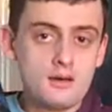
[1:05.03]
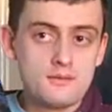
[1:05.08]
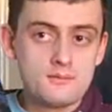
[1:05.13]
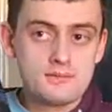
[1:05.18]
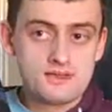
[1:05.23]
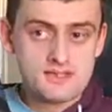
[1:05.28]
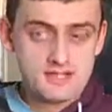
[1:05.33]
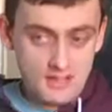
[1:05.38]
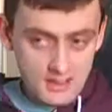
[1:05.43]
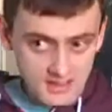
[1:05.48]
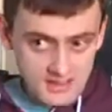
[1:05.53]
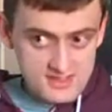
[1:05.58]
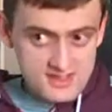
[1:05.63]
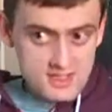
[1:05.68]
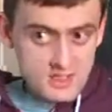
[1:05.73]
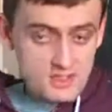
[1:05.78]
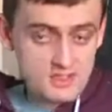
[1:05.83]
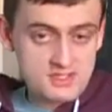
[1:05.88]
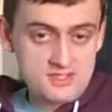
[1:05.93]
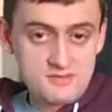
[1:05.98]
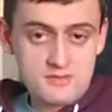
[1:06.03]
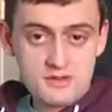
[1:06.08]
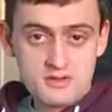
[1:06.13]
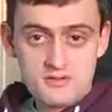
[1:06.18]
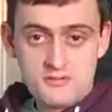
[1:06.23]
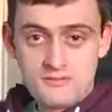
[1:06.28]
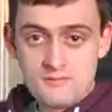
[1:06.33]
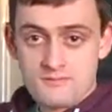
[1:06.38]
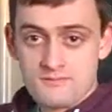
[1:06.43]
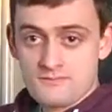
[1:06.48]
besides
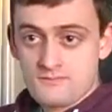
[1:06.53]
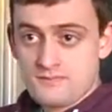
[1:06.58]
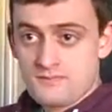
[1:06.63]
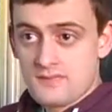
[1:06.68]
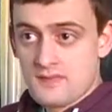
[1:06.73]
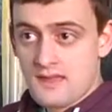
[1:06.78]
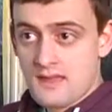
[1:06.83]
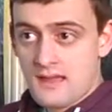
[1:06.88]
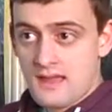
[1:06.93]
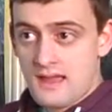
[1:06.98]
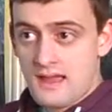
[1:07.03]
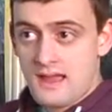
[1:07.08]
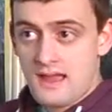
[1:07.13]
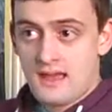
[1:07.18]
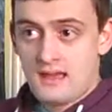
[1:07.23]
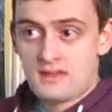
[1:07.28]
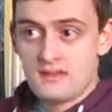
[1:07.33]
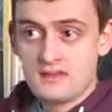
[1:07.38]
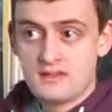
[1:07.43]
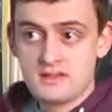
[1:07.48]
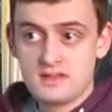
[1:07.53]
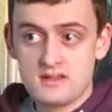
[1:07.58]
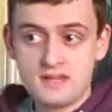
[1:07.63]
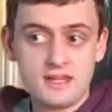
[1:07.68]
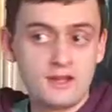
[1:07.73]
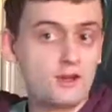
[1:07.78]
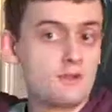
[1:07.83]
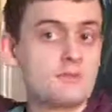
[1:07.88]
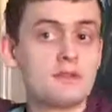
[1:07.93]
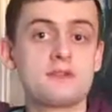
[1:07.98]
Osman and
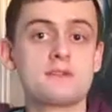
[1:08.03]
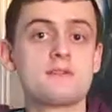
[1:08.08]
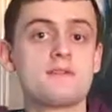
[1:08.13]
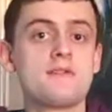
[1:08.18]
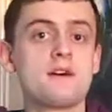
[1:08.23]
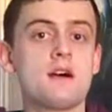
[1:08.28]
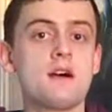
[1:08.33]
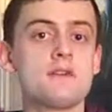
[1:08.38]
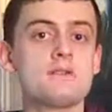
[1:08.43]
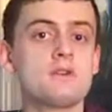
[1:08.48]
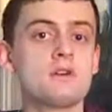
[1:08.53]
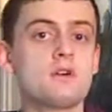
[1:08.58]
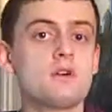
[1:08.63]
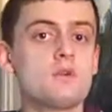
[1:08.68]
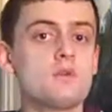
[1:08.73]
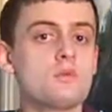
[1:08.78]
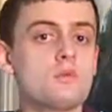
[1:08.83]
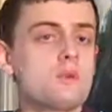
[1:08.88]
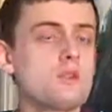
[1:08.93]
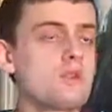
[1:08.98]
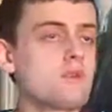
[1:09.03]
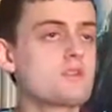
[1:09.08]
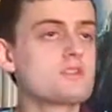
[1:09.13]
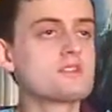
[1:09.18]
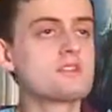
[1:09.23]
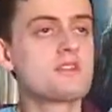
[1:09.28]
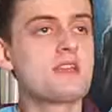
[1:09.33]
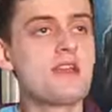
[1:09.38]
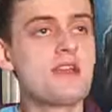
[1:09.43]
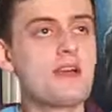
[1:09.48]
Naomi and her father, we
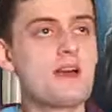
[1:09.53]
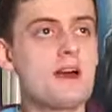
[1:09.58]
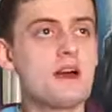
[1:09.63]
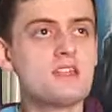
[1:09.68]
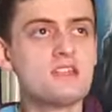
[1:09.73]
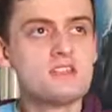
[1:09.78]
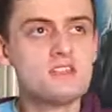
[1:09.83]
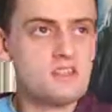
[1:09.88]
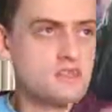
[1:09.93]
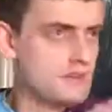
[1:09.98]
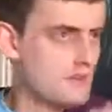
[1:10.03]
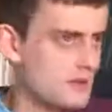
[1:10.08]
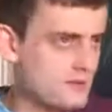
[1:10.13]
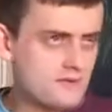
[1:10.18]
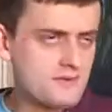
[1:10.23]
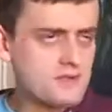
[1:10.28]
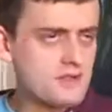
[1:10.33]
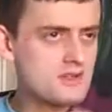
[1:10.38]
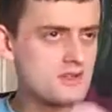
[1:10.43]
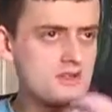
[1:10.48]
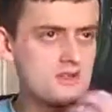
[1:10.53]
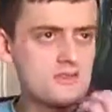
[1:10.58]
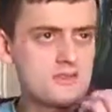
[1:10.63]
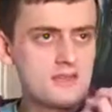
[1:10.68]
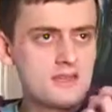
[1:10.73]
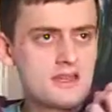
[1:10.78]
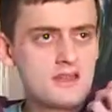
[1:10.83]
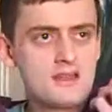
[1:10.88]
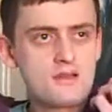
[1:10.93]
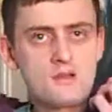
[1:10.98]
also get another
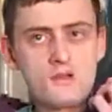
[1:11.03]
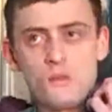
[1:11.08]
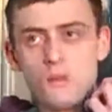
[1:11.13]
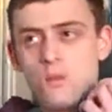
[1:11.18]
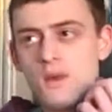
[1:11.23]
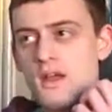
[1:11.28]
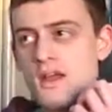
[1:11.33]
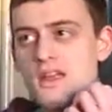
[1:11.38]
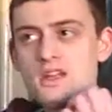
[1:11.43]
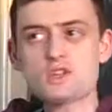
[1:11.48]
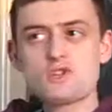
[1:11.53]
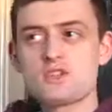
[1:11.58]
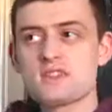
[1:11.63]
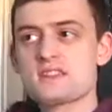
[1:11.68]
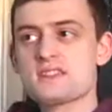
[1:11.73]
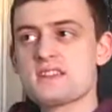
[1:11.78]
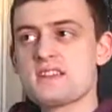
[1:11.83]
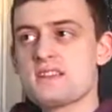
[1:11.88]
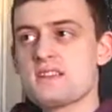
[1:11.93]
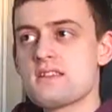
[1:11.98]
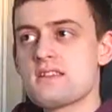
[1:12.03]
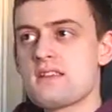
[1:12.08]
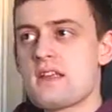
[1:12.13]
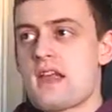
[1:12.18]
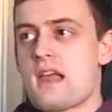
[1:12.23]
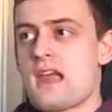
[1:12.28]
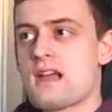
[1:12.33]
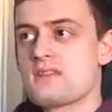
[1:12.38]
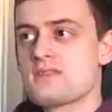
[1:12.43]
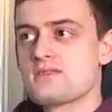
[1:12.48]
interesting
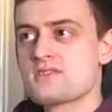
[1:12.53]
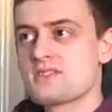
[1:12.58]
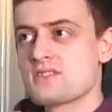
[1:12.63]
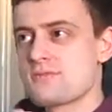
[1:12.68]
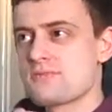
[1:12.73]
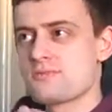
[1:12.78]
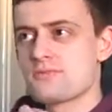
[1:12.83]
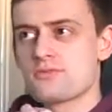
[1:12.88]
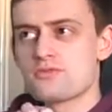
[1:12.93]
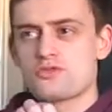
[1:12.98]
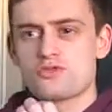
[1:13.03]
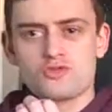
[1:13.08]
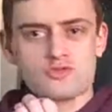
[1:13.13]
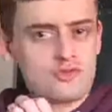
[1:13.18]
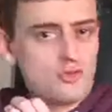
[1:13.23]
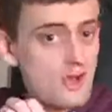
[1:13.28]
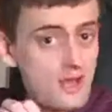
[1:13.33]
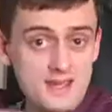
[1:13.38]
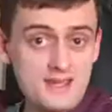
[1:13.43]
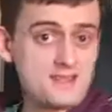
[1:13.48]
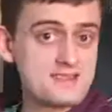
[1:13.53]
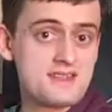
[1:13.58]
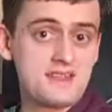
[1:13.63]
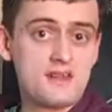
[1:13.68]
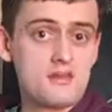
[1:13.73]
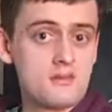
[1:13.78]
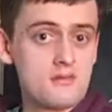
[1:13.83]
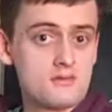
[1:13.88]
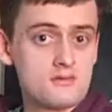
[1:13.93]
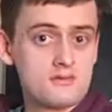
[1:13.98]
and
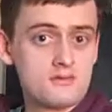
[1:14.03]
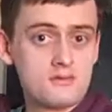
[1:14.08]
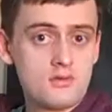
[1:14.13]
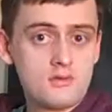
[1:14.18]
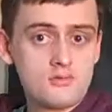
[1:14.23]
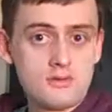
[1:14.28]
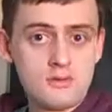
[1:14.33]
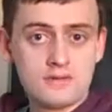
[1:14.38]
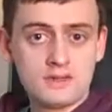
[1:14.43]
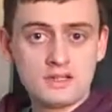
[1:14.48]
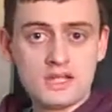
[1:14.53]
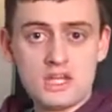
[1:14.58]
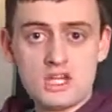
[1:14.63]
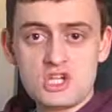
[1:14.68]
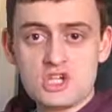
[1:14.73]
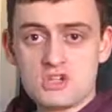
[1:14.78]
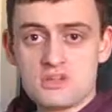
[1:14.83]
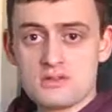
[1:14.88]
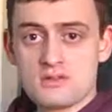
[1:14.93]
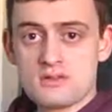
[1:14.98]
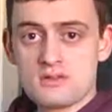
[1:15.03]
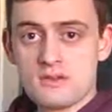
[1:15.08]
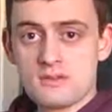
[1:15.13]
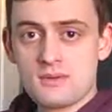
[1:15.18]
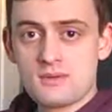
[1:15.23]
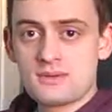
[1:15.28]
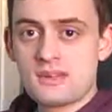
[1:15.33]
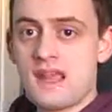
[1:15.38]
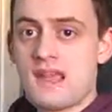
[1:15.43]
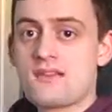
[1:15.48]
surprising revelation
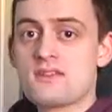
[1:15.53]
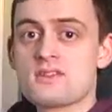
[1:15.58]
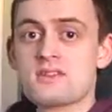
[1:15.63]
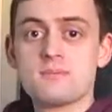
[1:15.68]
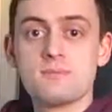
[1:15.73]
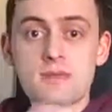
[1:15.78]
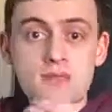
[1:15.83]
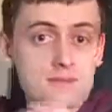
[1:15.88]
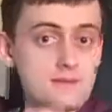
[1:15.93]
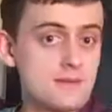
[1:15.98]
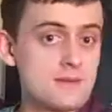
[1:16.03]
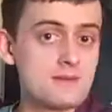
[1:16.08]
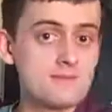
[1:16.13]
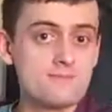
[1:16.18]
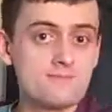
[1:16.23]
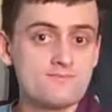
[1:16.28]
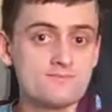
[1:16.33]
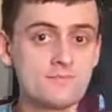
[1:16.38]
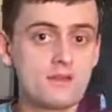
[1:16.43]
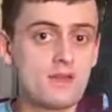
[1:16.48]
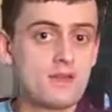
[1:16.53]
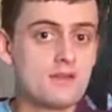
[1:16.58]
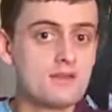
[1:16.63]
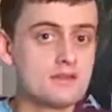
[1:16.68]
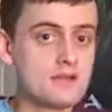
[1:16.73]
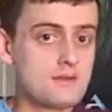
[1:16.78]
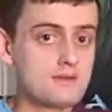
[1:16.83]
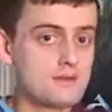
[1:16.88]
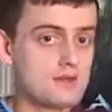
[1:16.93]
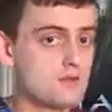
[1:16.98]
about the character Bibi.
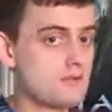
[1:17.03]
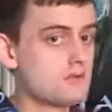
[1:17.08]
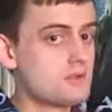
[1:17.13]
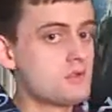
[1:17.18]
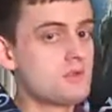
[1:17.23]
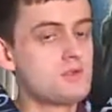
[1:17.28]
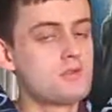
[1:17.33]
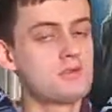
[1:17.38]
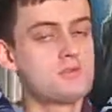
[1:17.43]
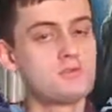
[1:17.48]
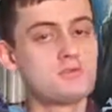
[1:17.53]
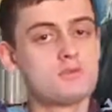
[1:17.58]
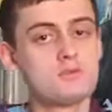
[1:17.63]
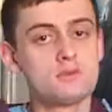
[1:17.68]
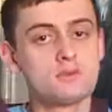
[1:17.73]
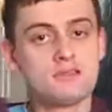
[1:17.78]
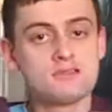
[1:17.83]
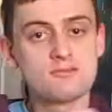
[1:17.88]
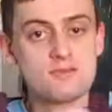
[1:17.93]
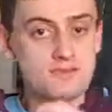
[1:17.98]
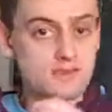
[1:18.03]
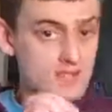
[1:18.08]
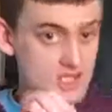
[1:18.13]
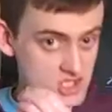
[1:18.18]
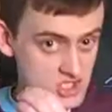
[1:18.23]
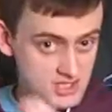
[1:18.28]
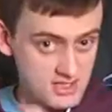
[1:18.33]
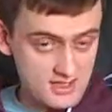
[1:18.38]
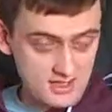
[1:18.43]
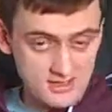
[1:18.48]
Now, if you don't know what that
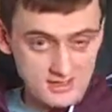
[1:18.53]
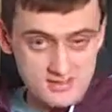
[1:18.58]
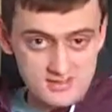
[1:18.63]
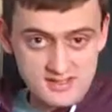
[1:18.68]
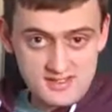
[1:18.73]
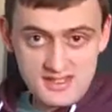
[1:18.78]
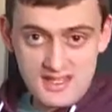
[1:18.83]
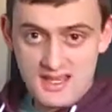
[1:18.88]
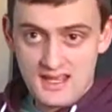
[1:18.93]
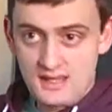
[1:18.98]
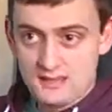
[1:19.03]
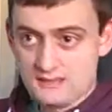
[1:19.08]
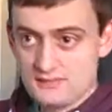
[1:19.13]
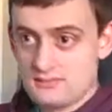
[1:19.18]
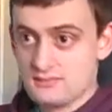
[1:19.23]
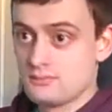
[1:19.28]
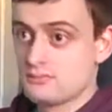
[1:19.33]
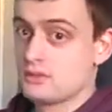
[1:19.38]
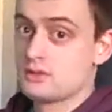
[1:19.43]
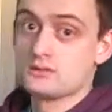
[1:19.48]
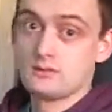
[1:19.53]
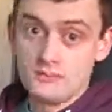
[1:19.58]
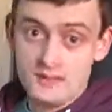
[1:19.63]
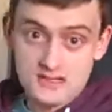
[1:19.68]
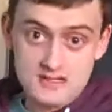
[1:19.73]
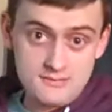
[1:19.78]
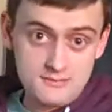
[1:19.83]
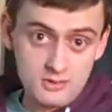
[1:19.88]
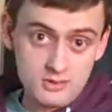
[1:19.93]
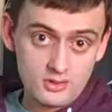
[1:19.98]
revelation is, then, well,
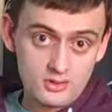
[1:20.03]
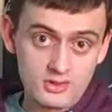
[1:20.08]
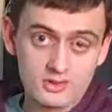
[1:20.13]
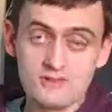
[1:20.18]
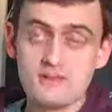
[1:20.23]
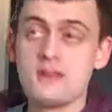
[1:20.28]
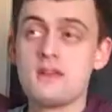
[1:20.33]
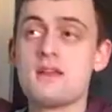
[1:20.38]
read the book.